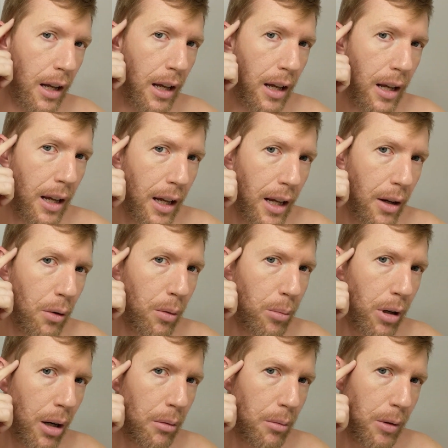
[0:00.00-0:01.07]
it would
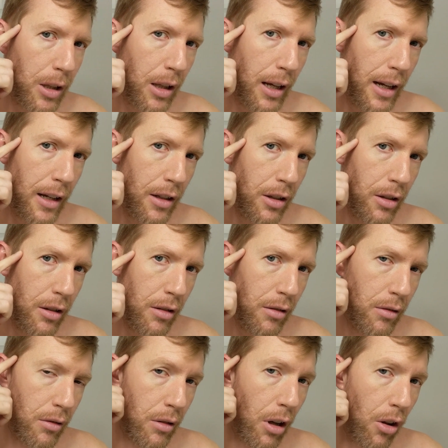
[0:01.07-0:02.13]
probably last a
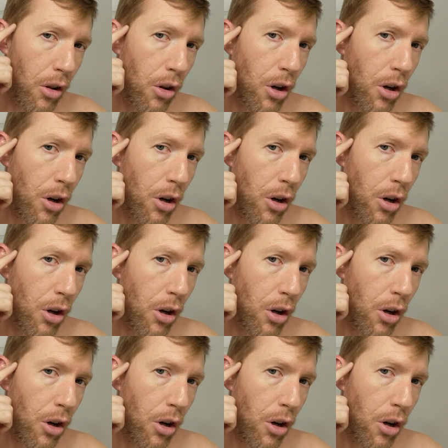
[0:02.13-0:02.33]
long